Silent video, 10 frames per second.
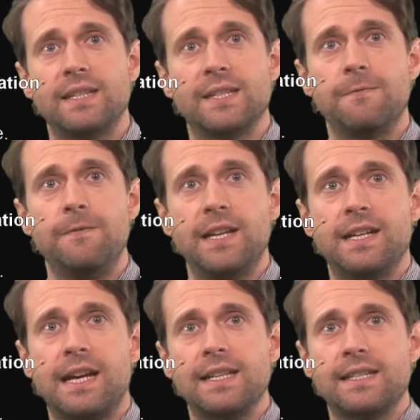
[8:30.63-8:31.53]
this very
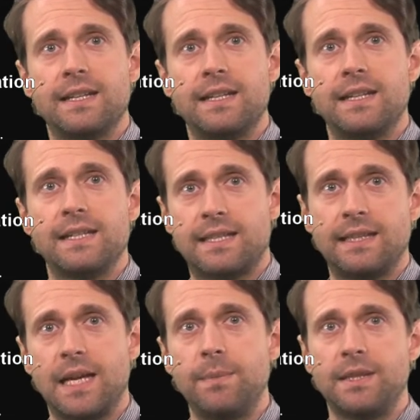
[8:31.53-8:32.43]
nice
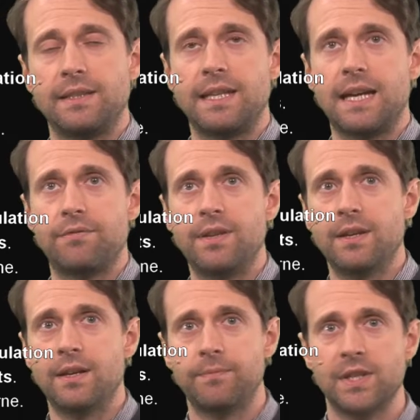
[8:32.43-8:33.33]
setup that they have here.